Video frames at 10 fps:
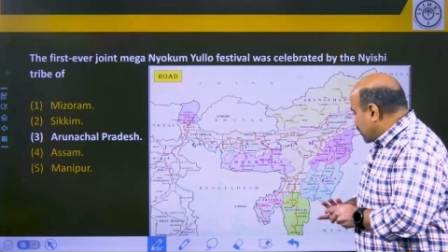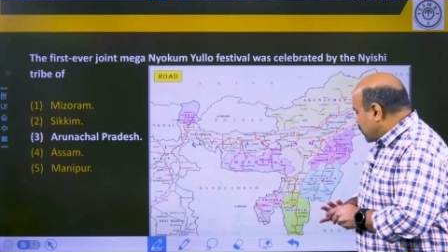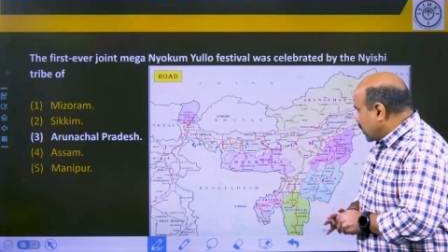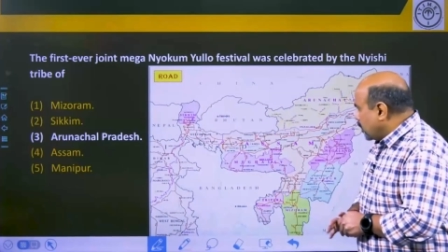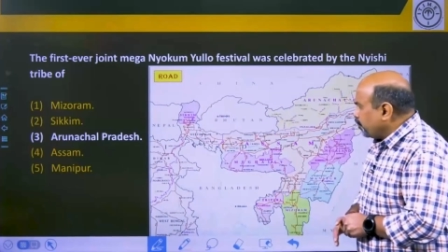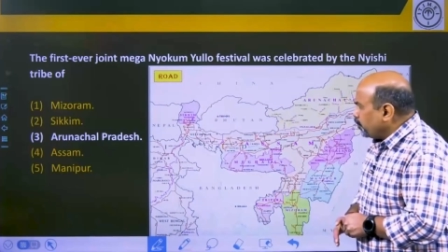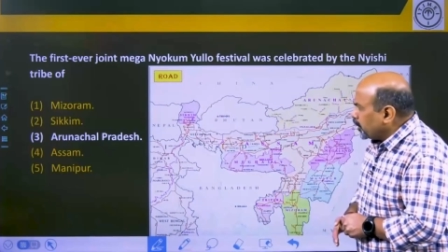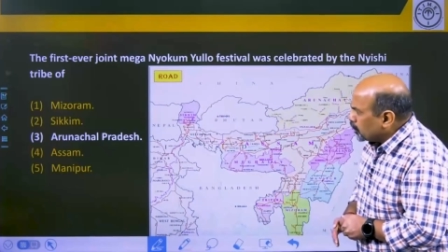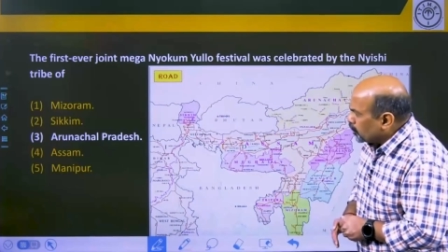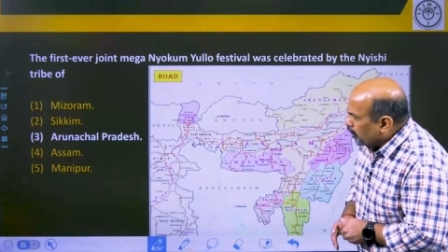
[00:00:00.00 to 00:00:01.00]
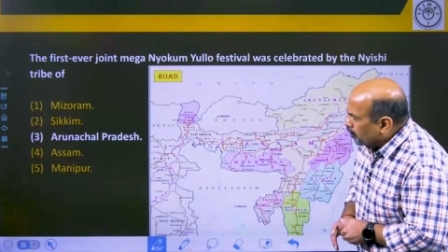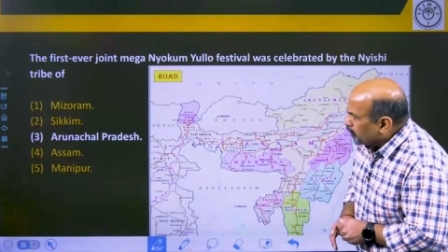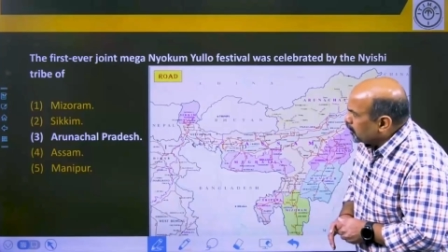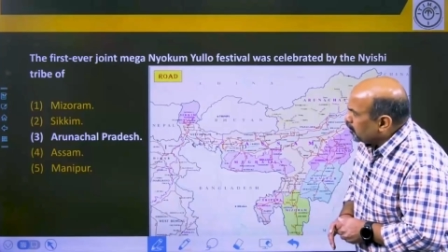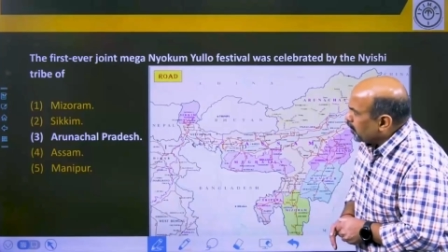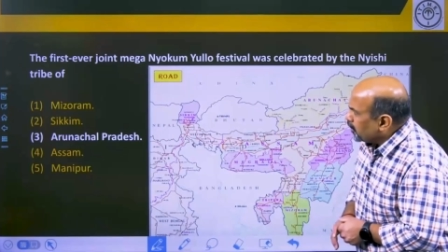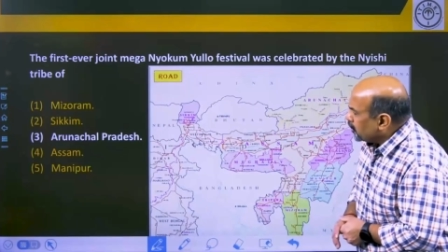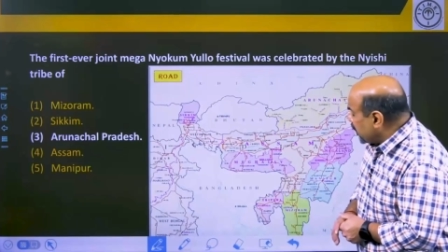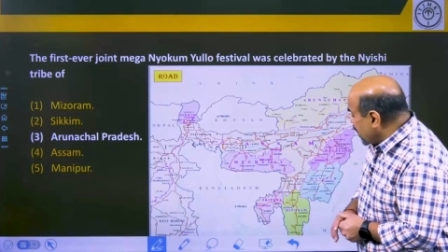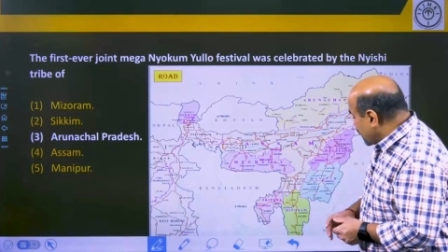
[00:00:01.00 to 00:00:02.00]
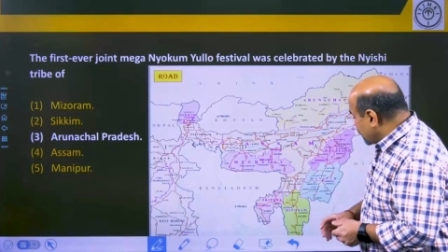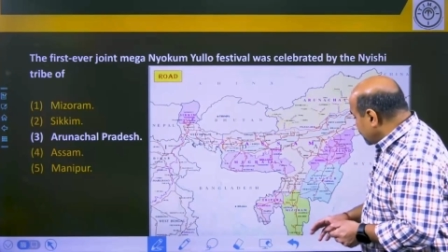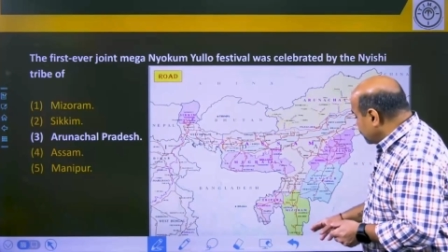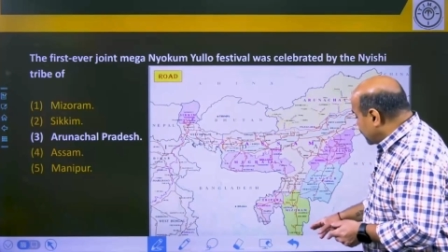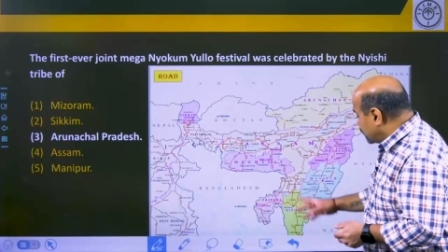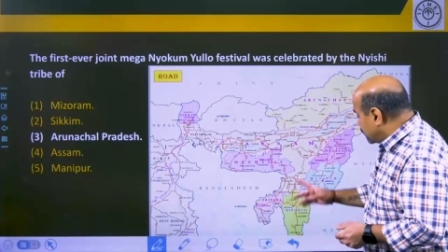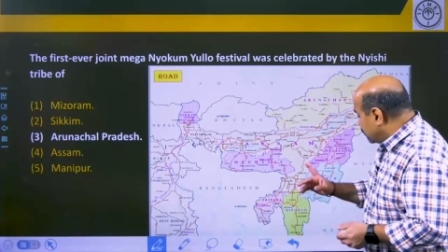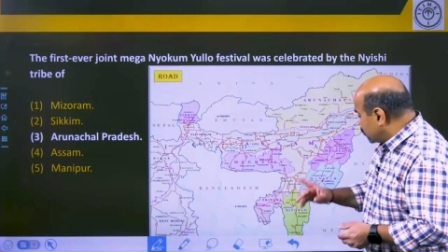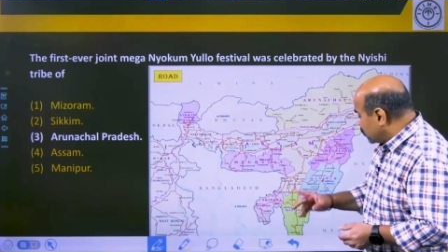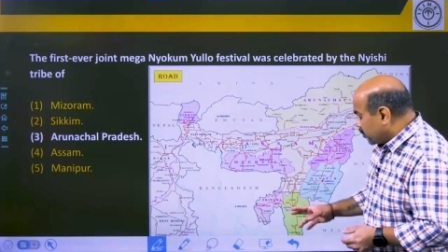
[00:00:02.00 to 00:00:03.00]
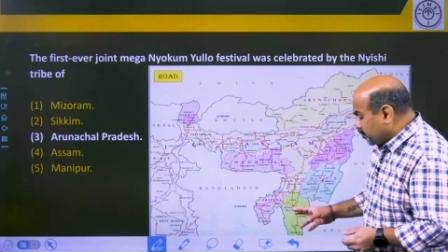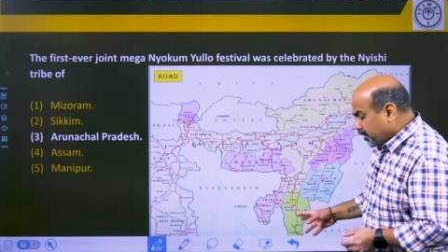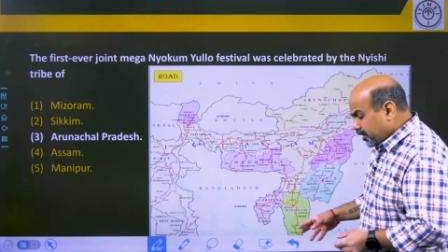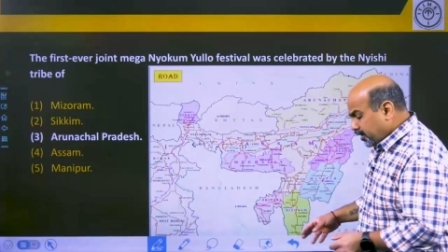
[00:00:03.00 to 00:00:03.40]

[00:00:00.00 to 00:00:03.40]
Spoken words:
Mizoram, is it mentioned? Yeah, I did mention Mizoram there.